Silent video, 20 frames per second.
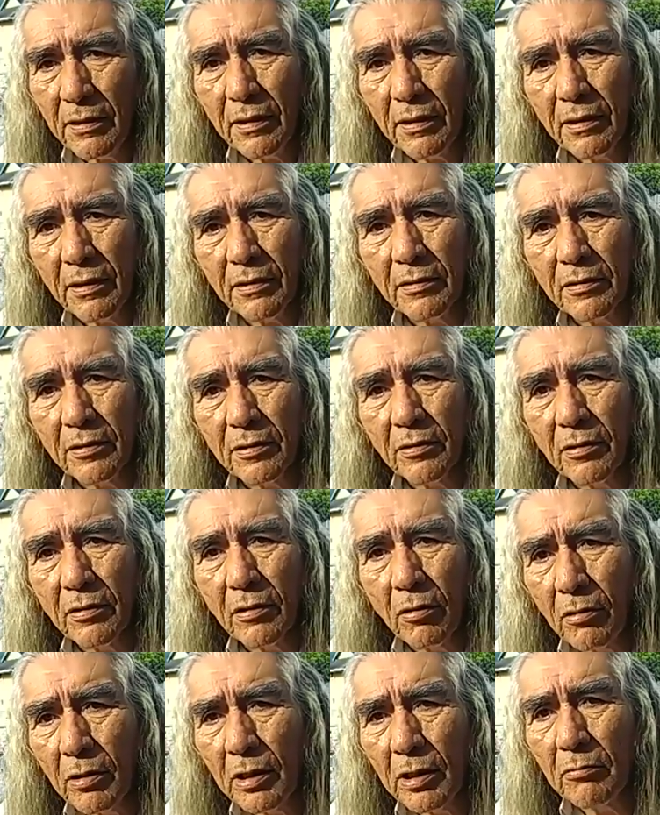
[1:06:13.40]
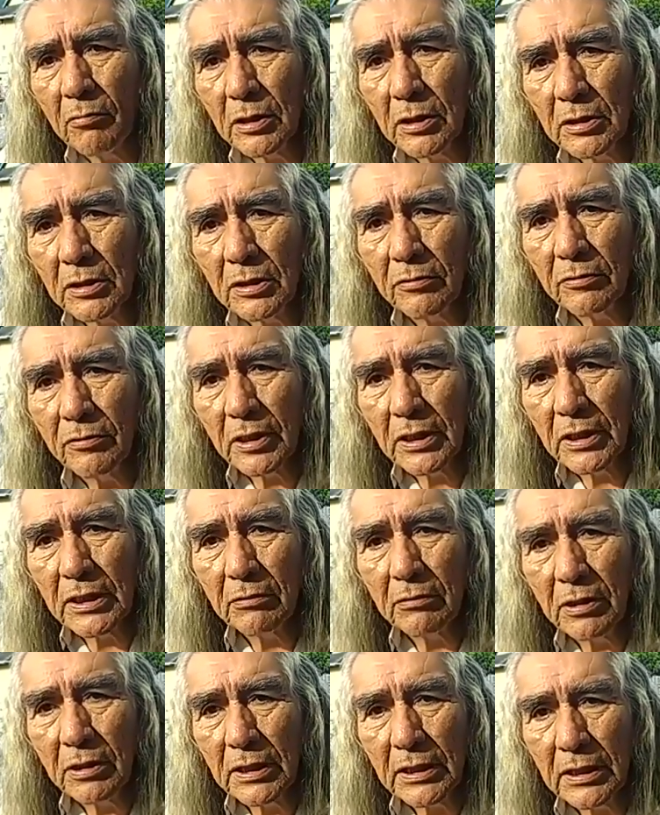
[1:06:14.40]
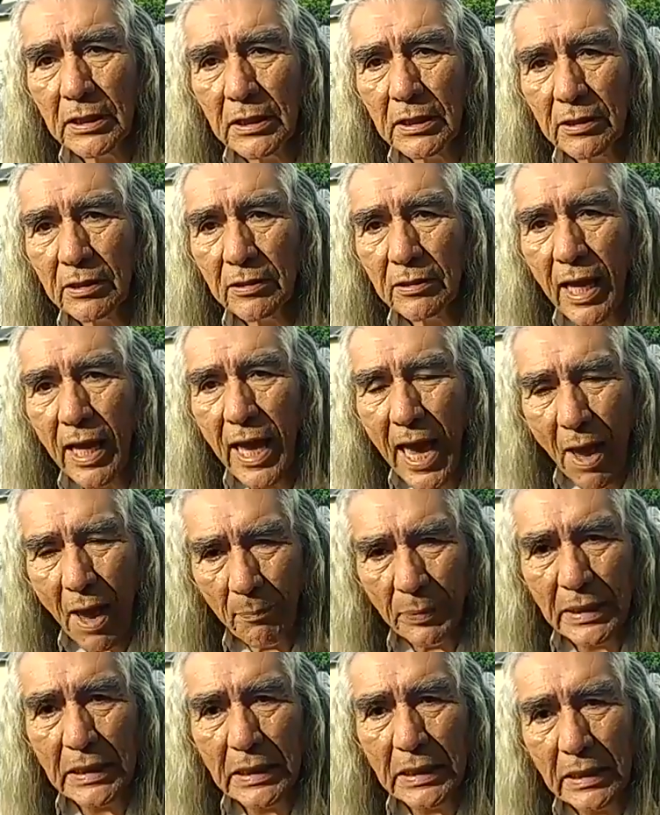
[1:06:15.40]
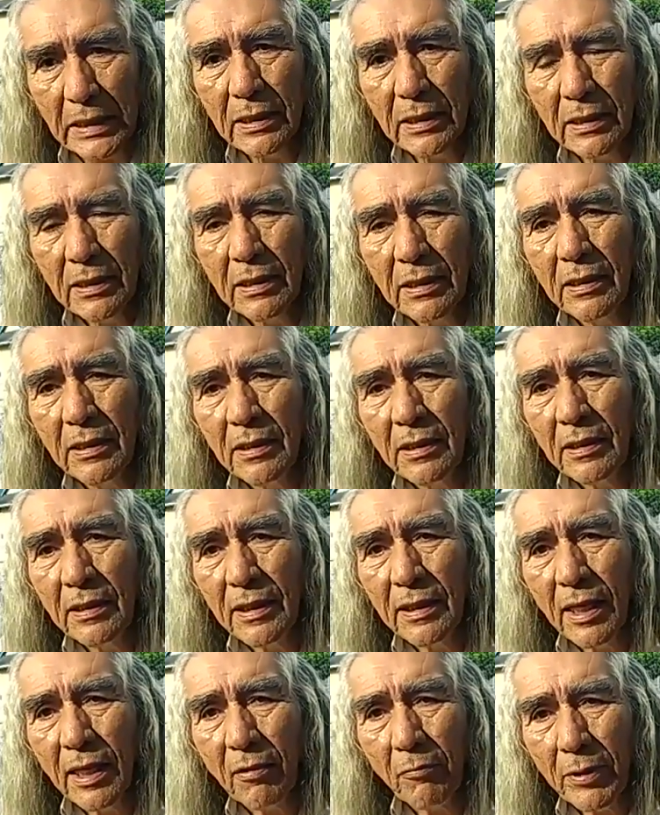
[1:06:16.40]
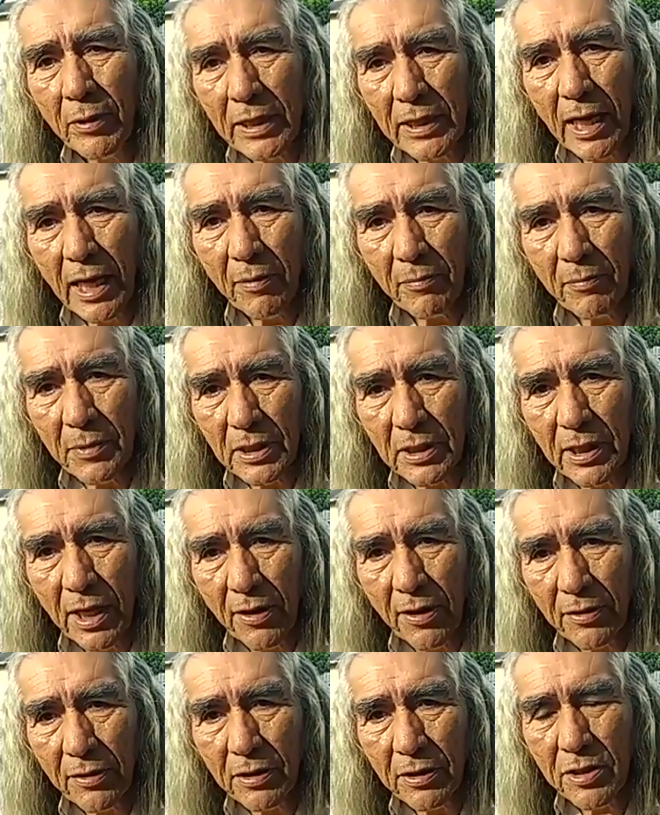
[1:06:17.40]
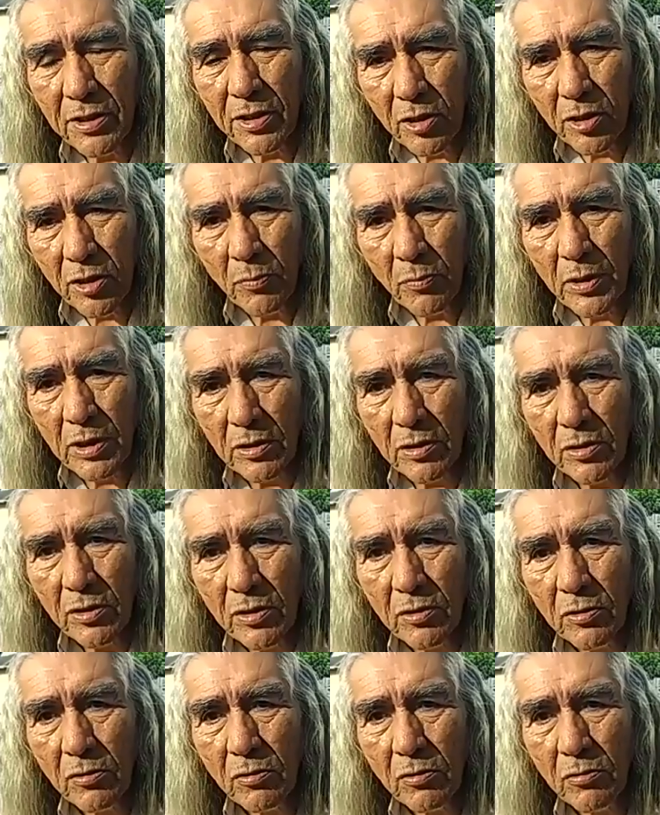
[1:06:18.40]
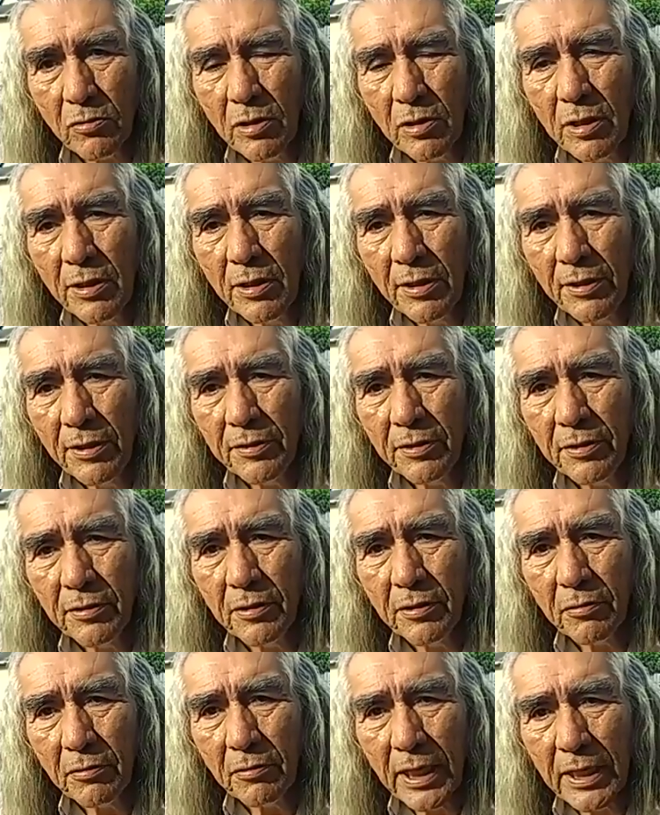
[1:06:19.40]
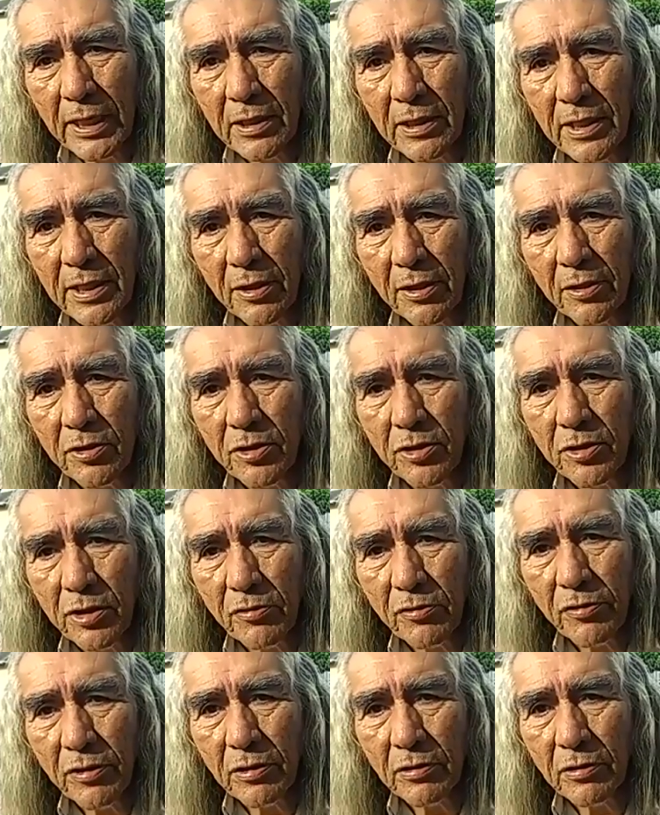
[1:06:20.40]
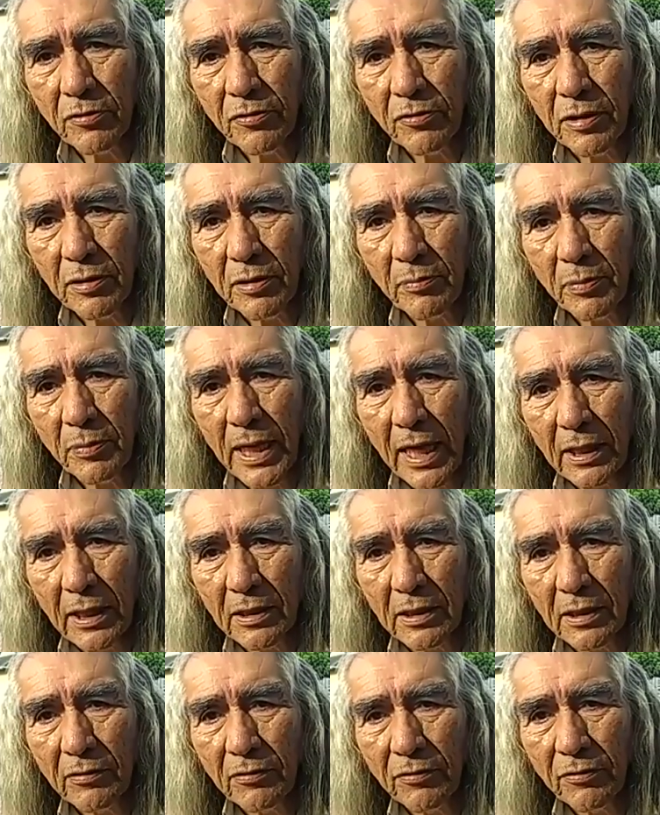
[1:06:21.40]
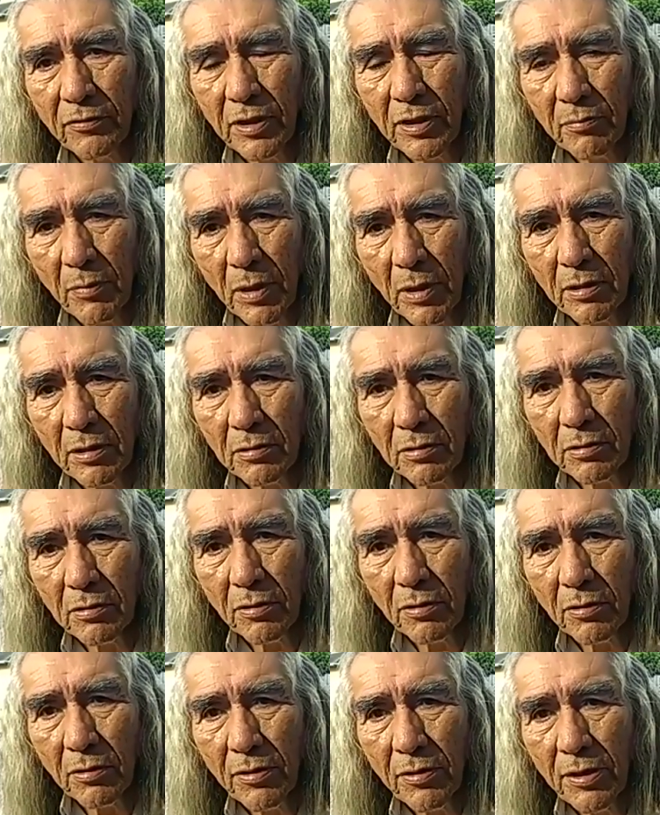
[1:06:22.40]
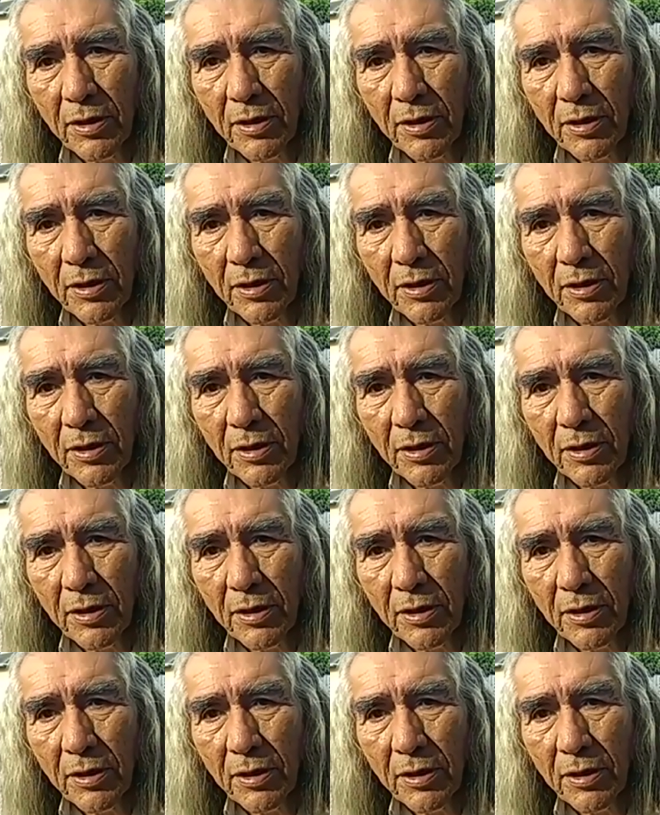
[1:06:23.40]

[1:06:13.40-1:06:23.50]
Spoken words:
And so the holy ones are really, really happy that we came together as humans to create this energy field for the planet, for the Mother Earth.